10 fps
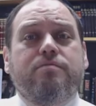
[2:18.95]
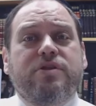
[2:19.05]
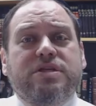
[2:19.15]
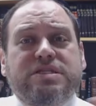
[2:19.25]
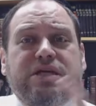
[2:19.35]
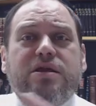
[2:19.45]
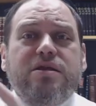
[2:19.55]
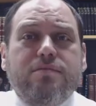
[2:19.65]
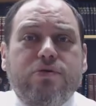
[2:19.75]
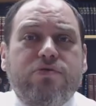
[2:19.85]
But the sun
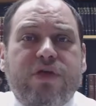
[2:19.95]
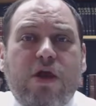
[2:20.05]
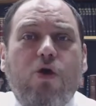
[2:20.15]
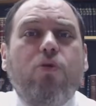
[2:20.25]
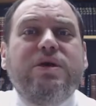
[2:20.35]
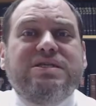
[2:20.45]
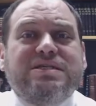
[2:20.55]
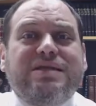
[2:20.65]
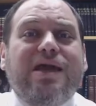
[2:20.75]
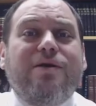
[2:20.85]
and the moon, they always
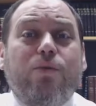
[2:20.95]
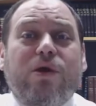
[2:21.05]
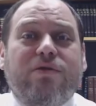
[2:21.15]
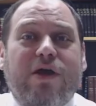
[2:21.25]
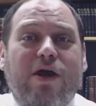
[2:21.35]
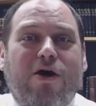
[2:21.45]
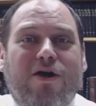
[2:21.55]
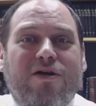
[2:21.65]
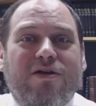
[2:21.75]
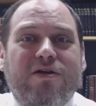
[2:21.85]
stay where they
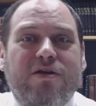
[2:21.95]
are.